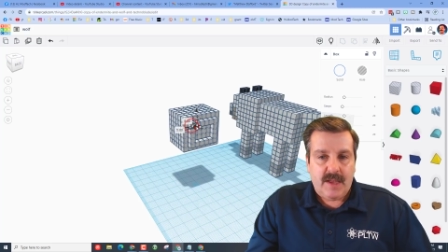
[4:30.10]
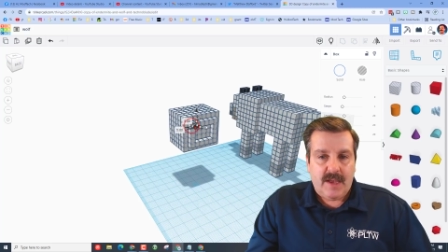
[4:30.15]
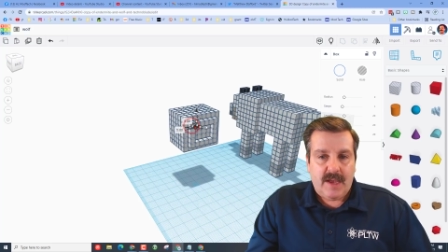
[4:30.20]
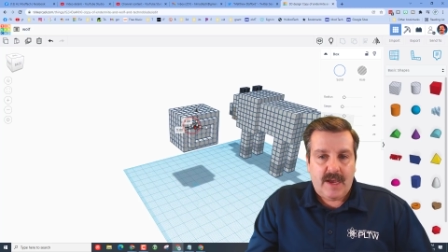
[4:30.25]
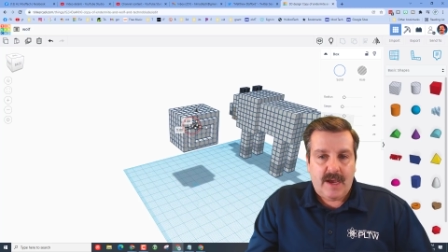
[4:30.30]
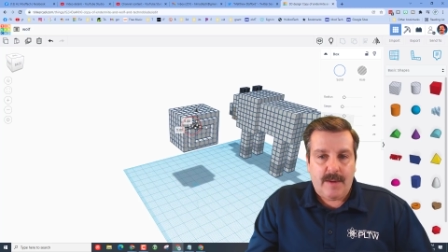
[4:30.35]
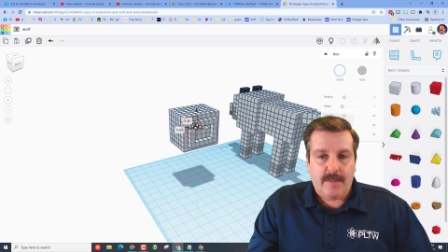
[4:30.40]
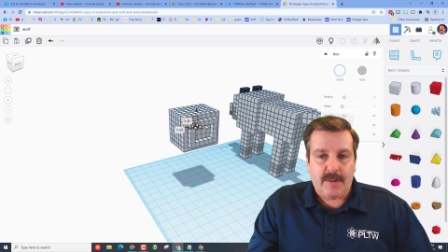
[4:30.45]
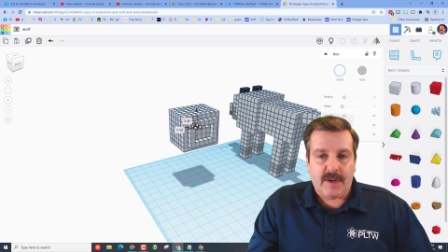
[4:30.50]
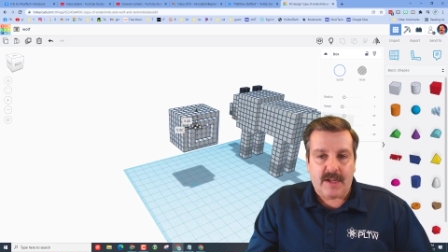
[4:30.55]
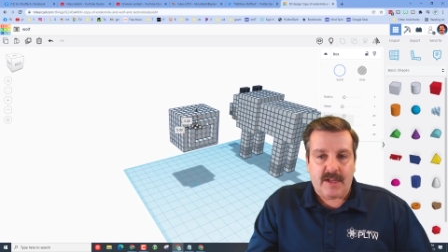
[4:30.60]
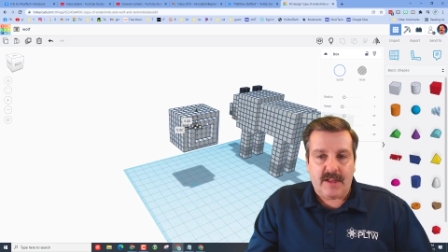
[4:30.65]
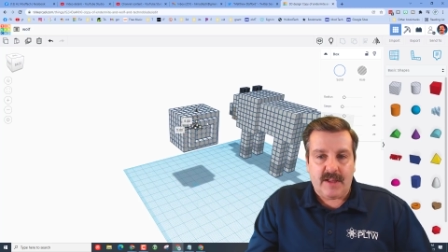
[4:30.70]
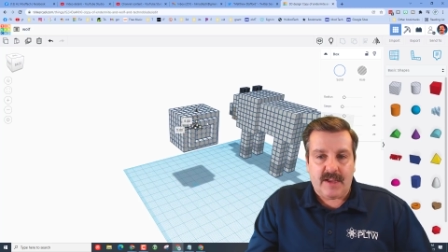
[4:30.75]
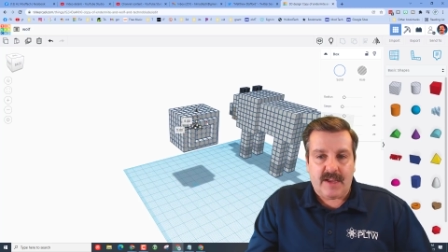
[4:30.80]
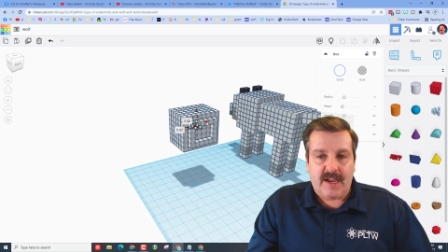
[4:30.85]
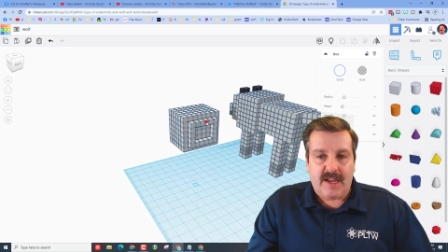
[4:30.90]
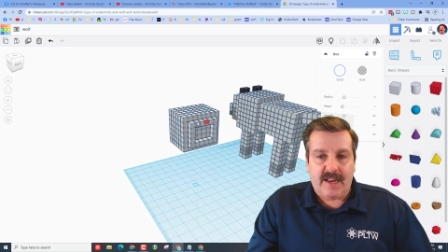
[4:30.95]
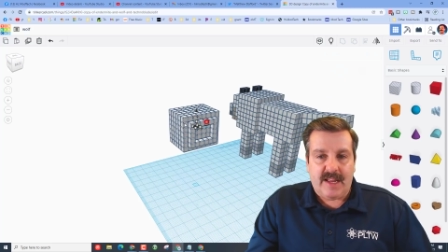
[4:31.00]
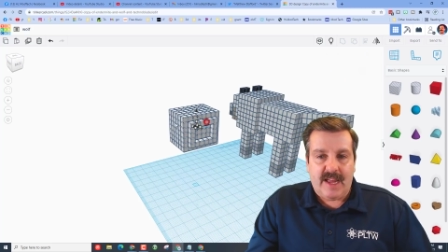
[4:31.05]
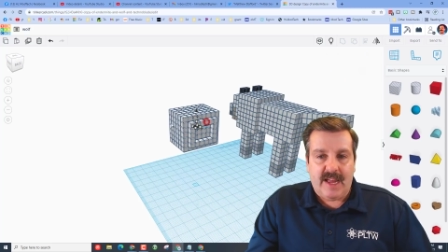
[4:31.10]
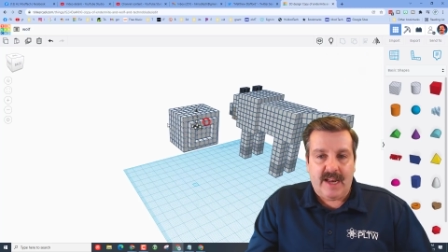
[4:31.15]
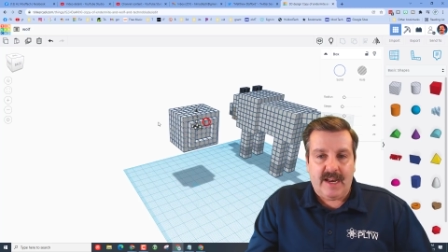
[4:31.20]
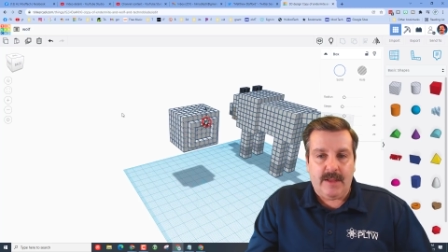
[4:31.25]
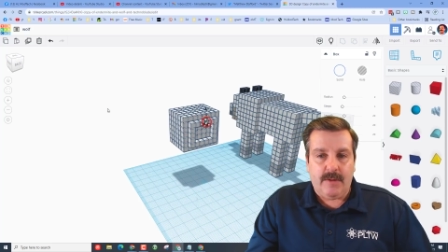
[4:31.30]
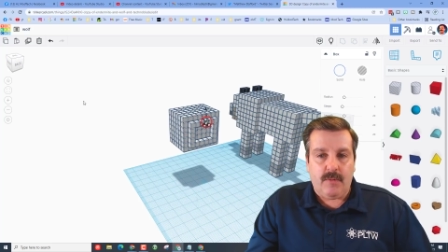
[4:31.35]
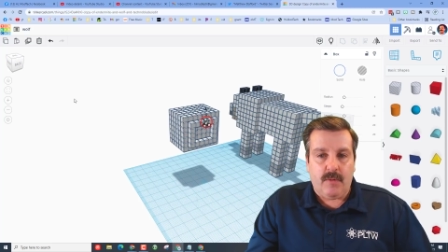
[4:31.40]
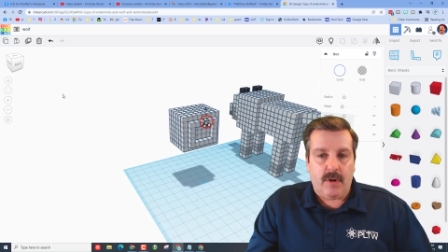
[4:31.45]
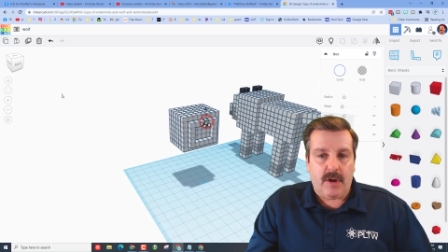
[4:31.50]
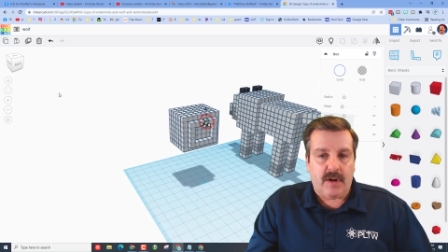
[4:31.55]
I'm going to click on
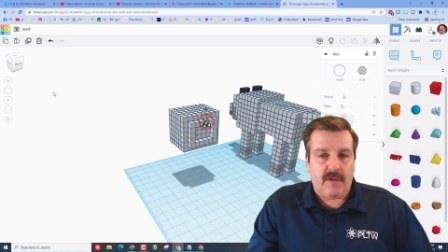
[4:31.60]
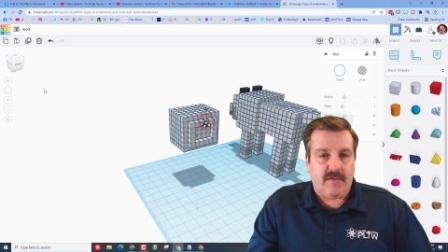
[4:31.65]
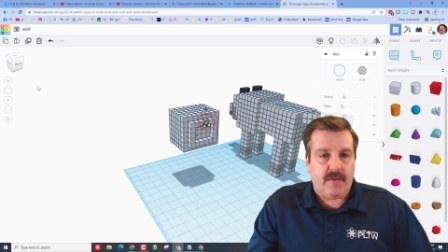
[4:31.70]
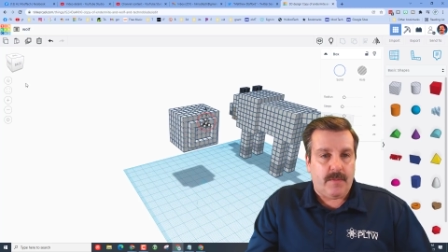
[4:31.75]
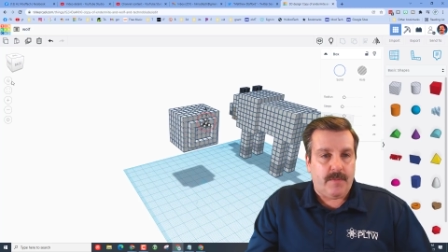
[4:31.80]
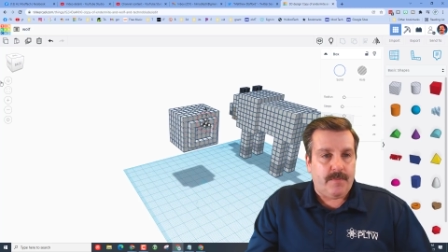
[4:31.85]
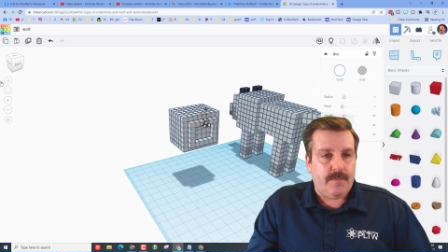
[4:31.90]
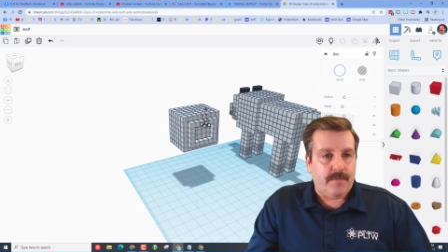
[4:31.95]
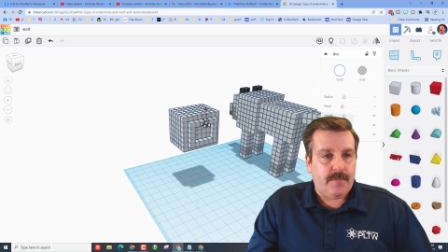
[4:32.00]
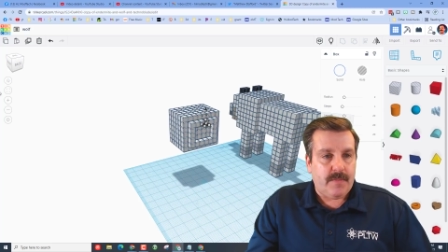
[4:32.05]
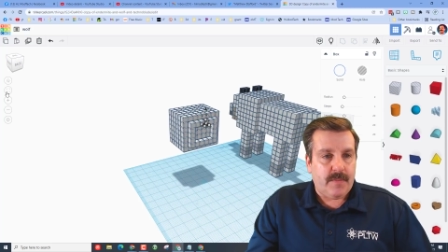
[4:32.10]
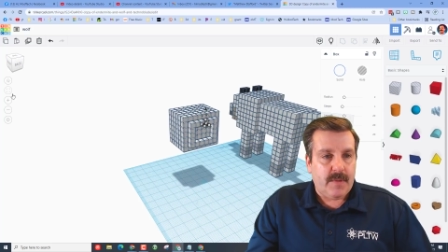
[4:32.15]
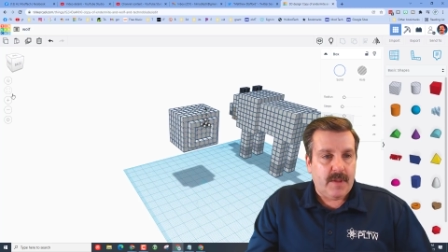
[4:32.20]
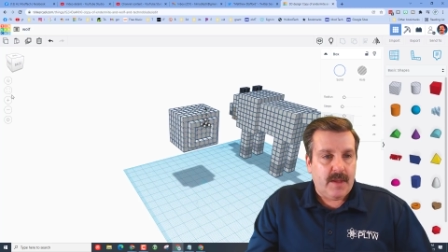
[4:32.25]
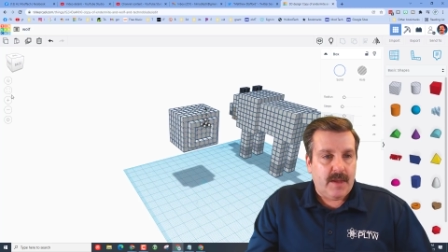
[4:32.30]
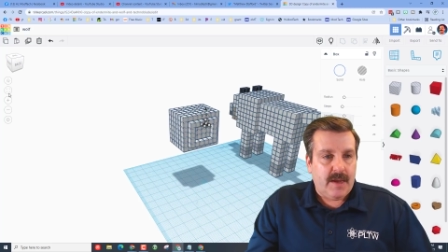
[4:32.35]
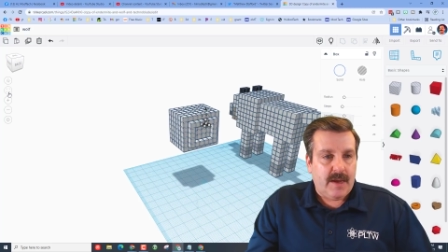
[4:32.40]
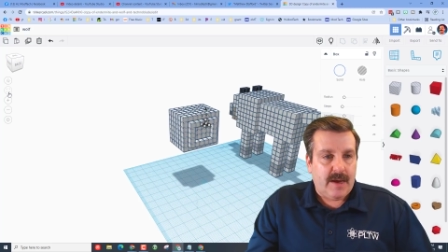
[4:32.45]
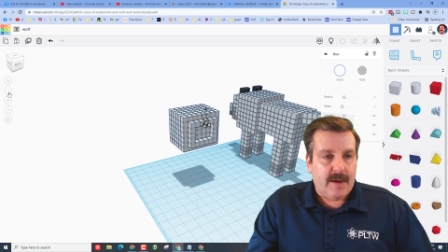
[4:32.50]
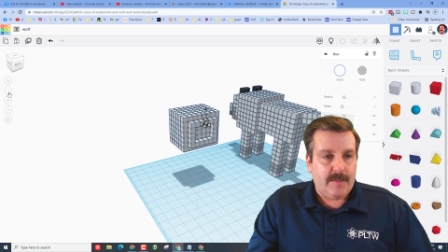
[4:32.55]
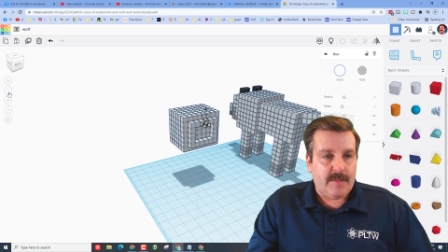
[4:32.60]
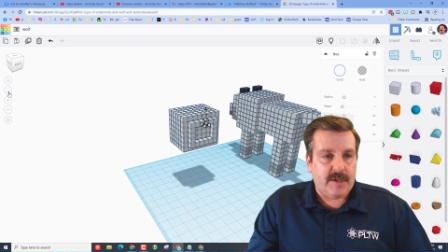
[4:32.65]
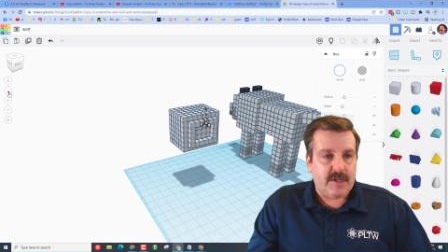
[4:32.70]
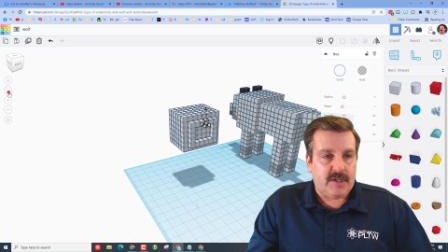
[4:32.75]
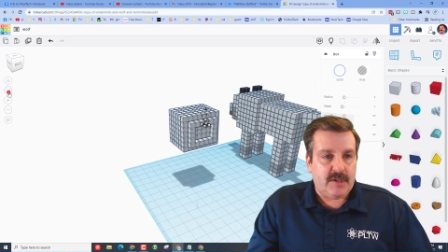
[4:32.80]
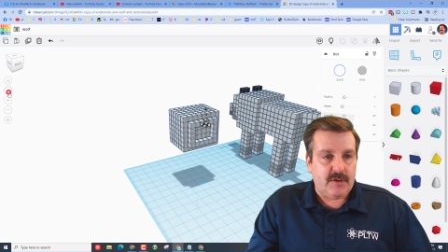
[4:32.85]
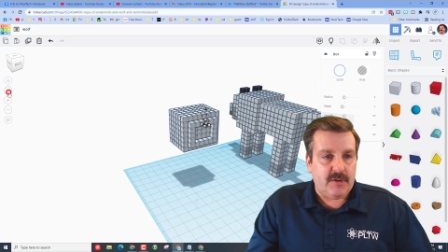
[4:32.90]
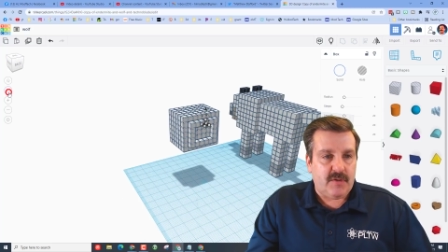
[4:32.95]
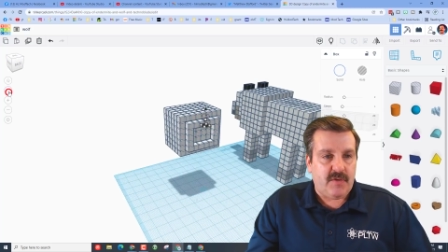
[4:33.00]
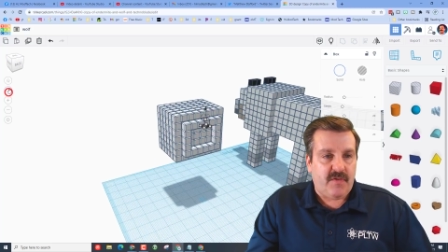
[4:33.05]
any one of them. I'm going to
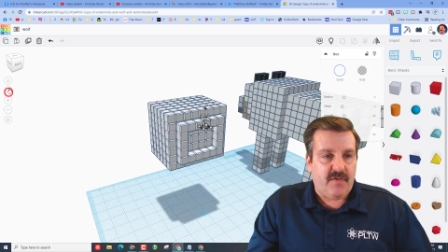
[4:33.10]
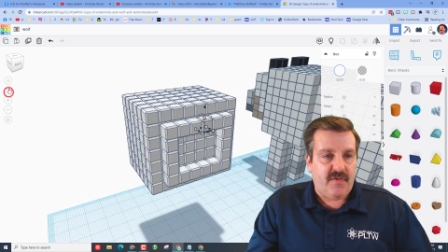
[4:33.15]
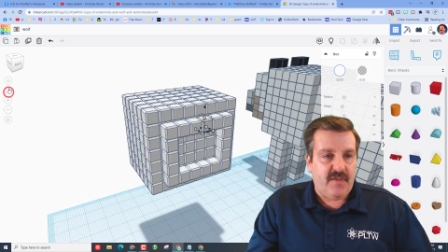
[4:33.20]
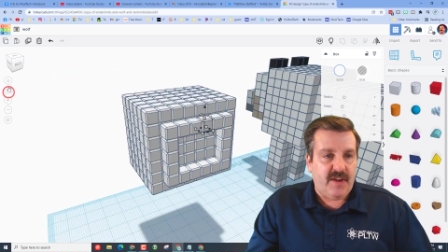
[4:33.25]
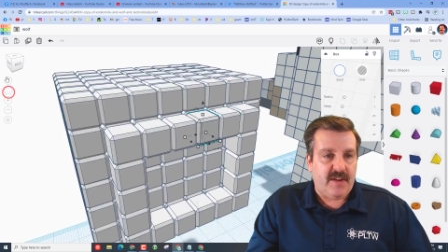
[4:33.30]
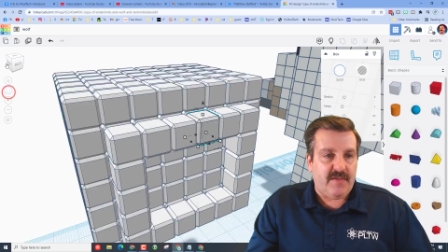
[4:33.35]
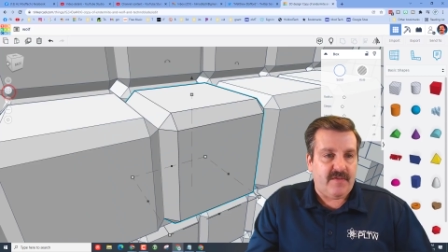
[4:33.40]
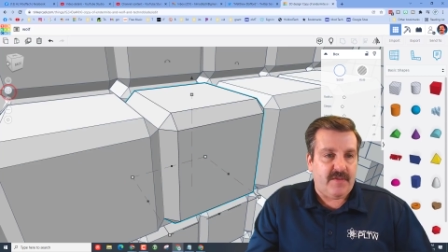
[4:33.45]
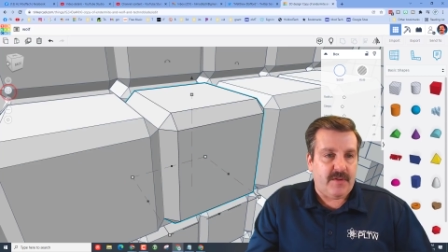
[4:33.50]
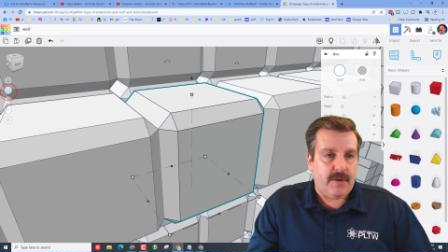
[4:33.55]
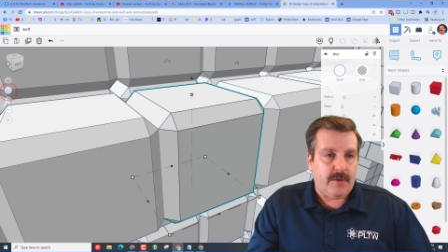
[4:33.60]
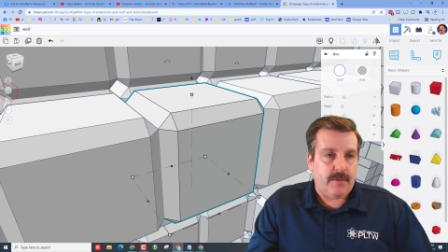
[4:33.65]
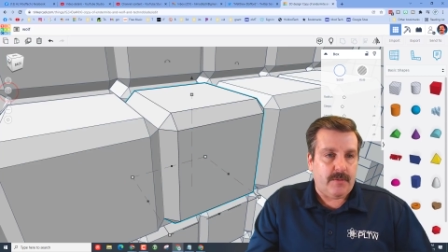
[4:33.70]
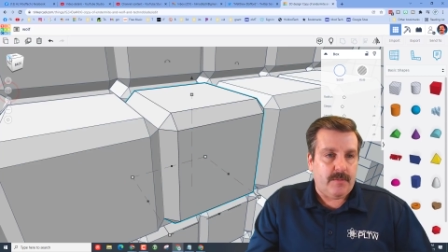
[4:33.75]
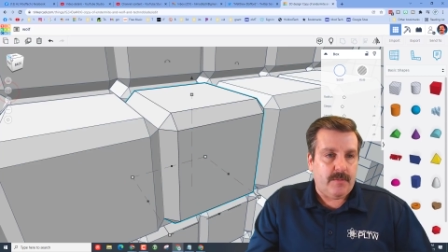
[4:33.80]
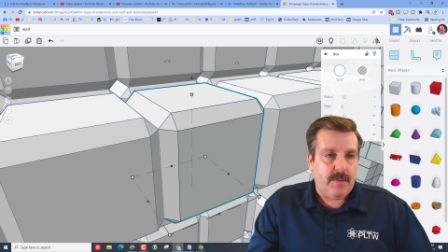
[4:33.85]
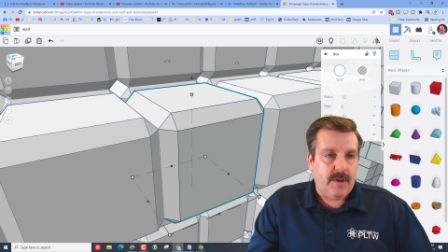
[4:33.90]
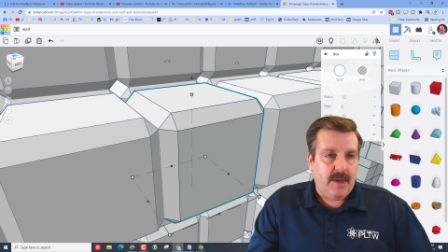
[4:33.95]
choose fit view.